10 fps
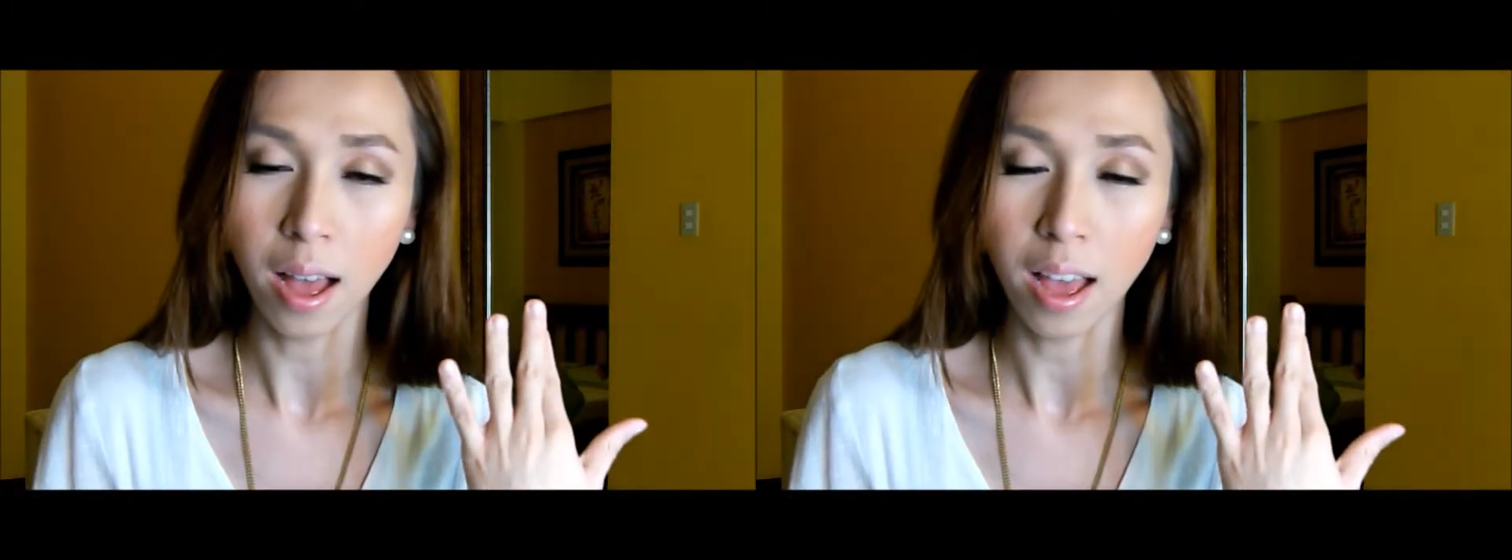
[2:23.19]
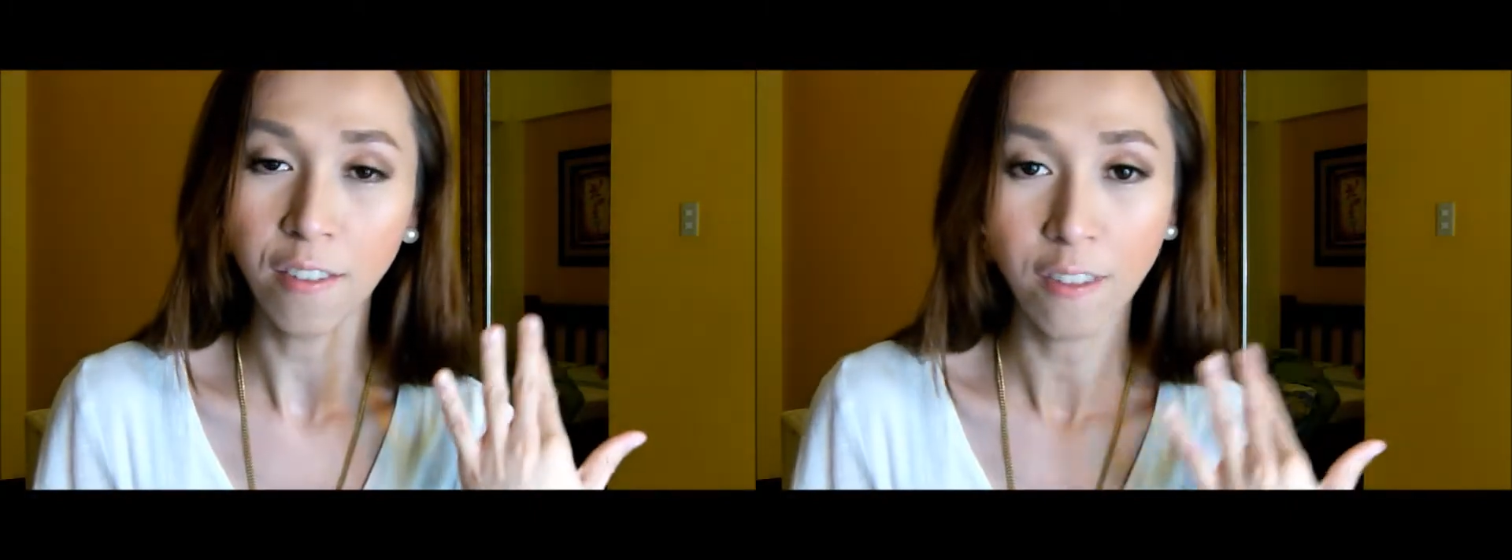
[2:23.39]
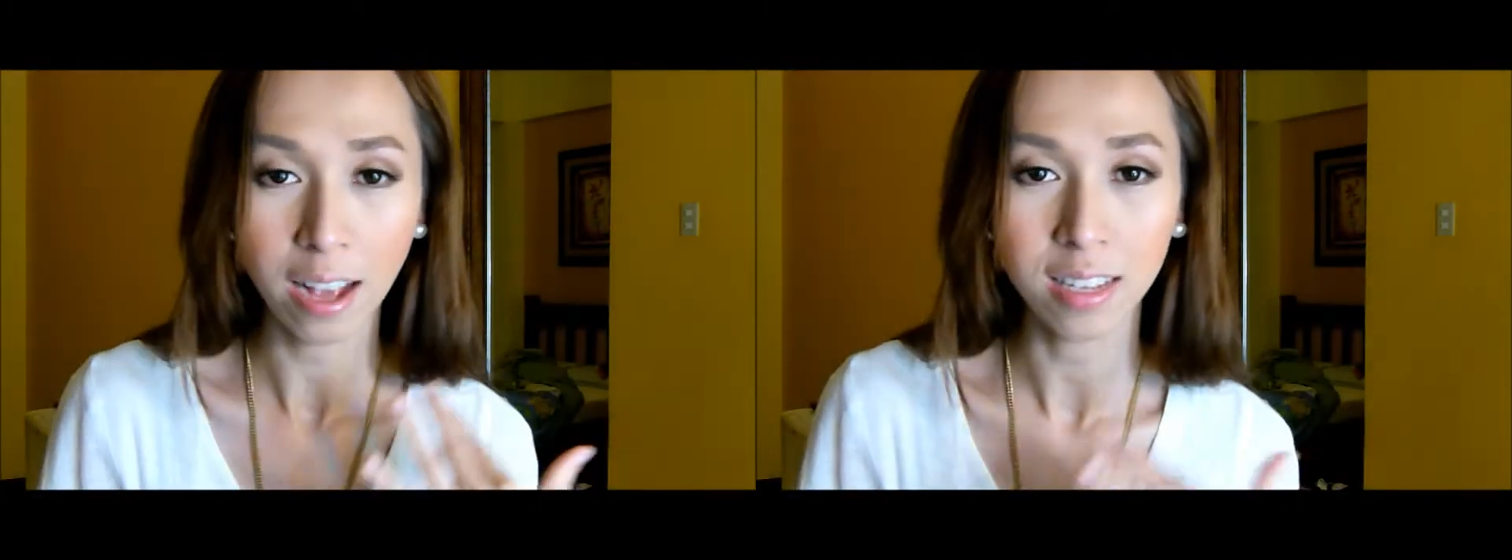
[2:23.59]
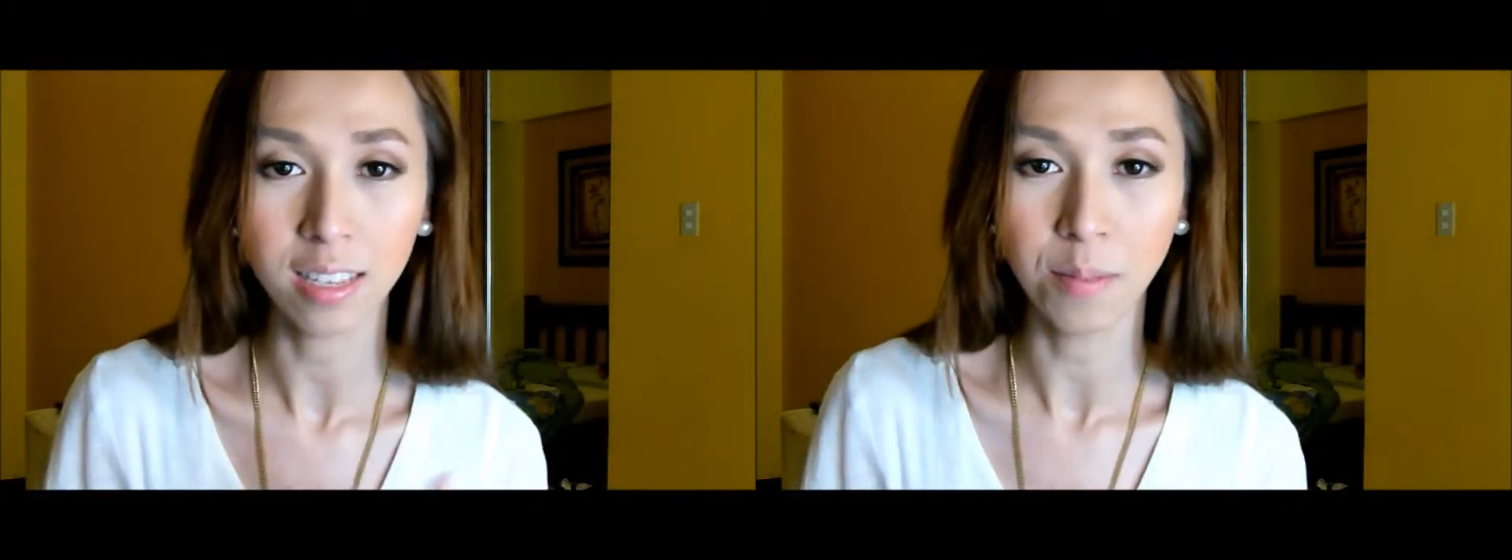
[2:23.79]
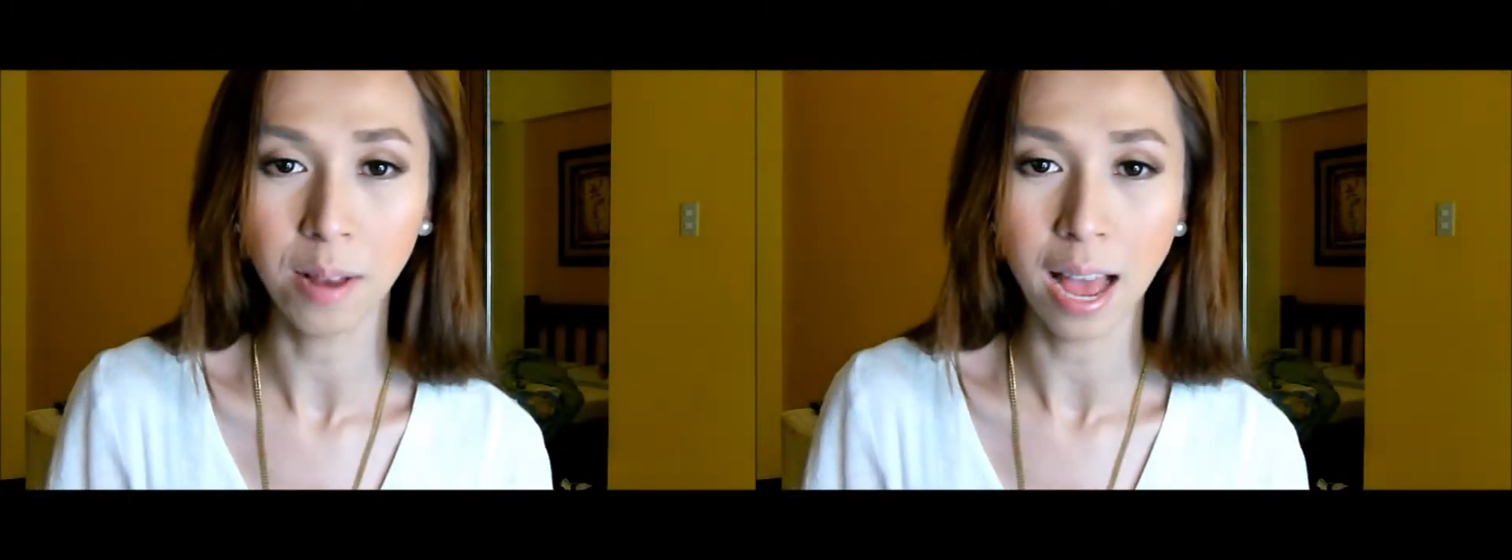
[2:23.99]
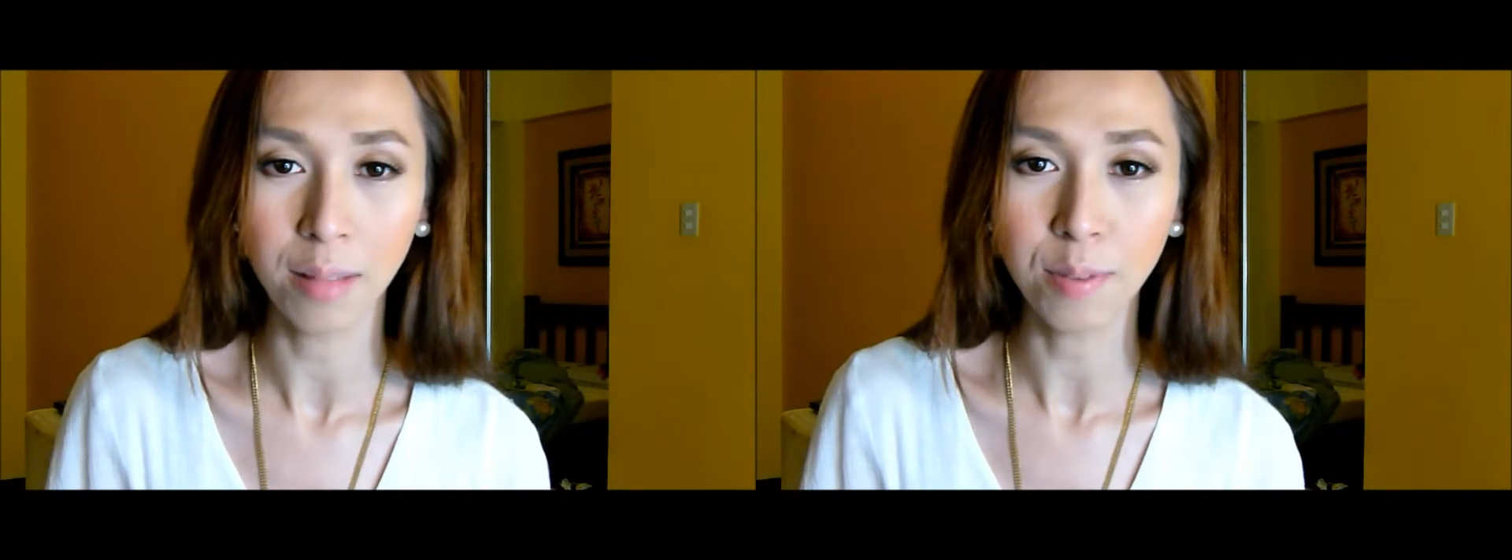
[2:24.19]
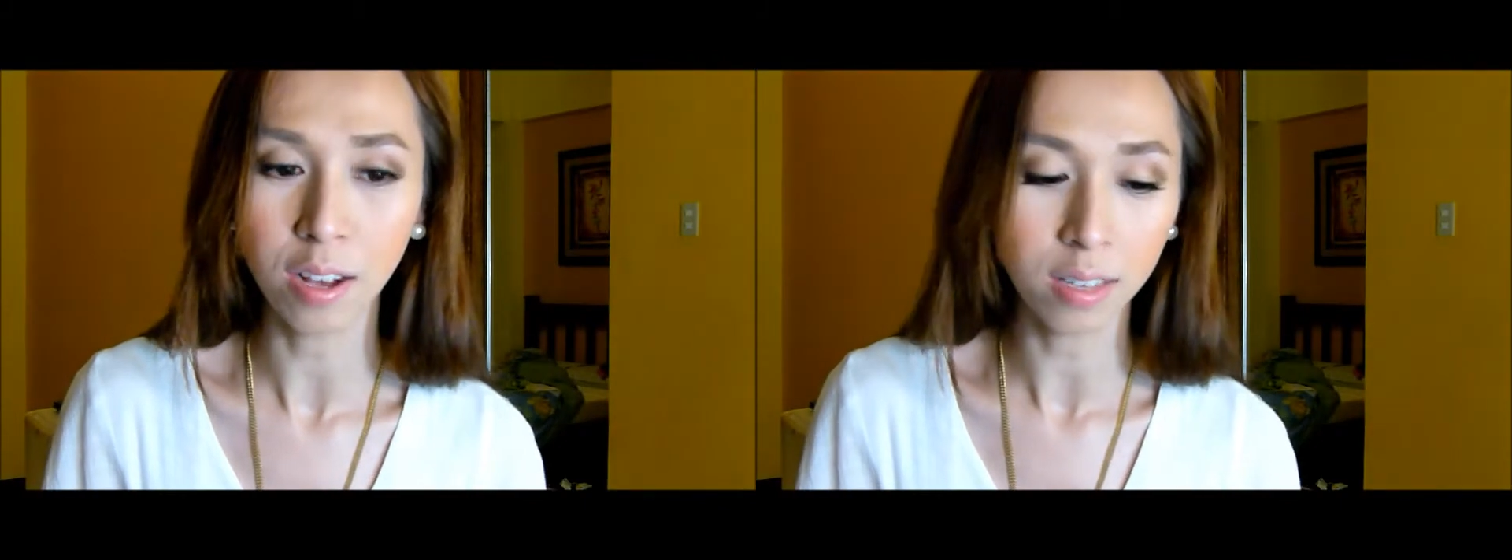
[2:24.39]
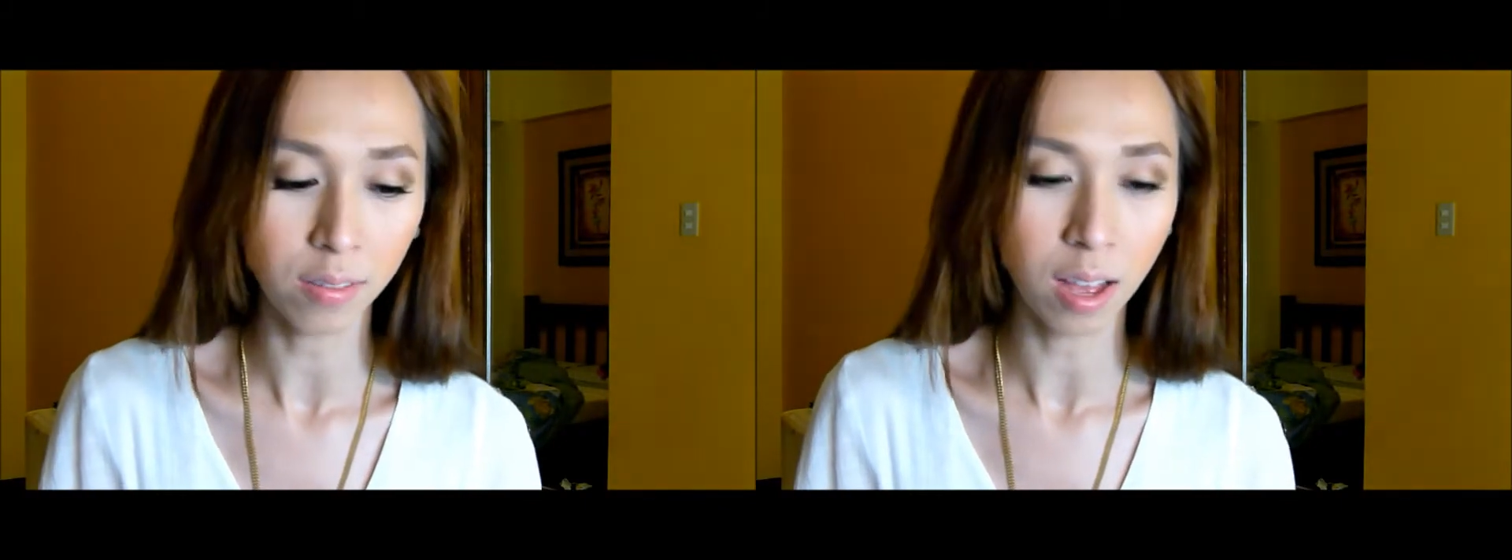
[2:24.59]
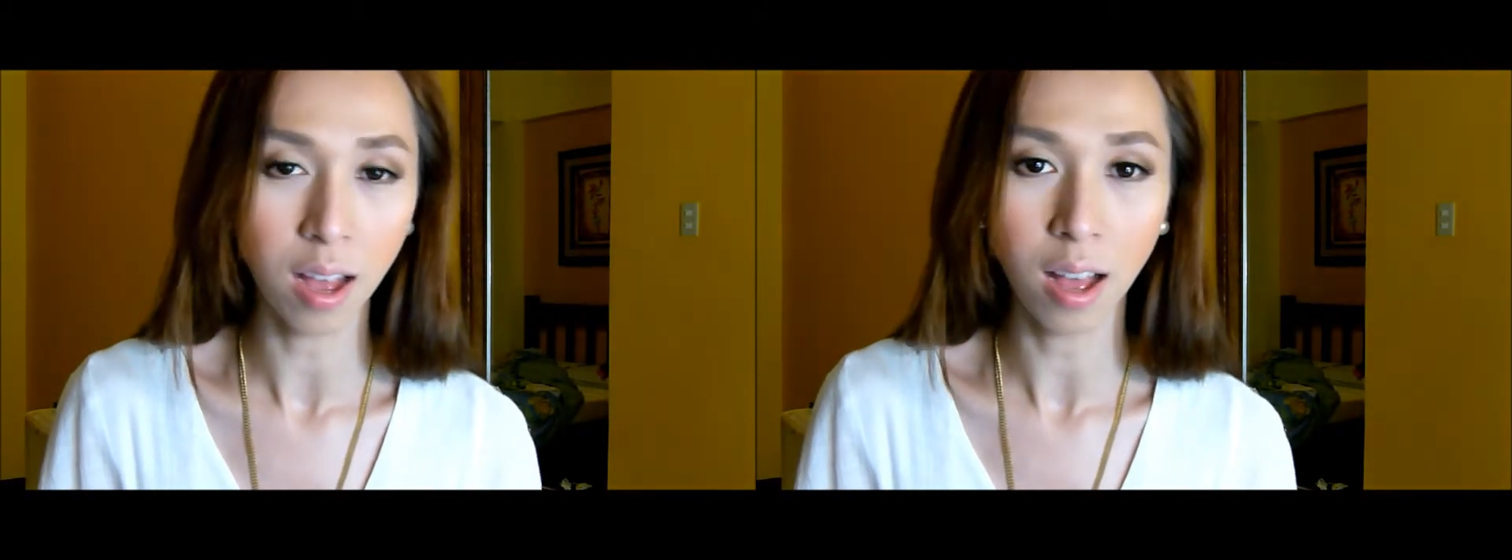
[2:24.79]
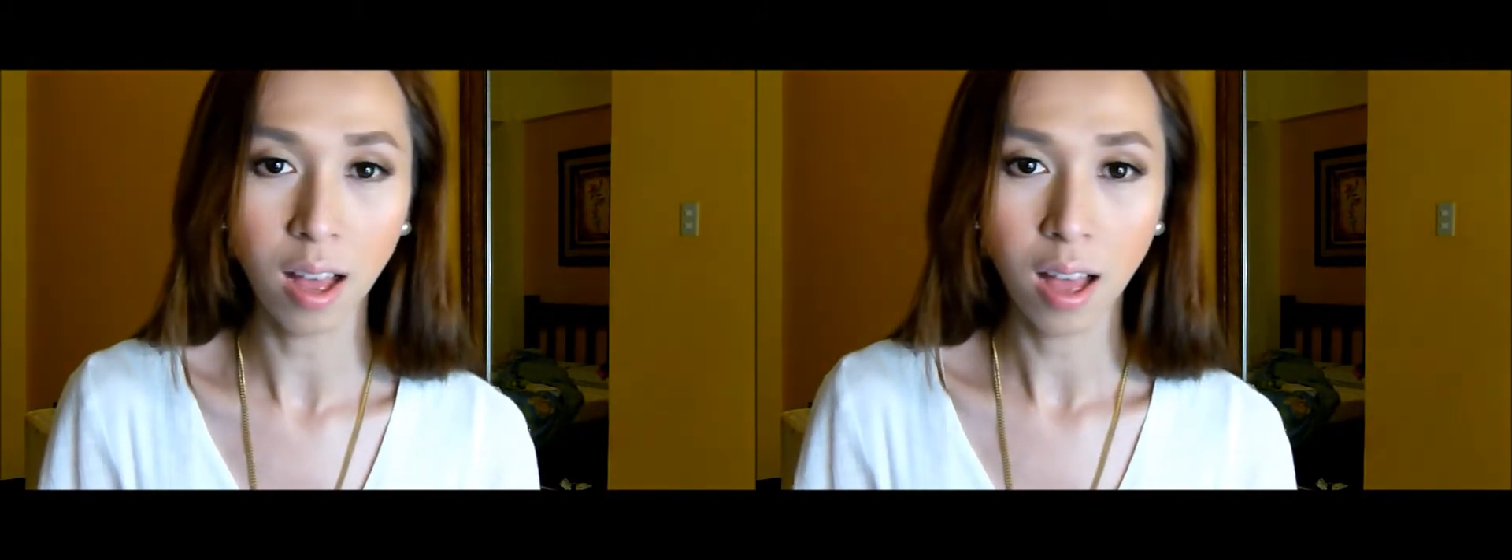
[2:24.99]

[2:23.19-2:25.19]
effect niya sa balat because of the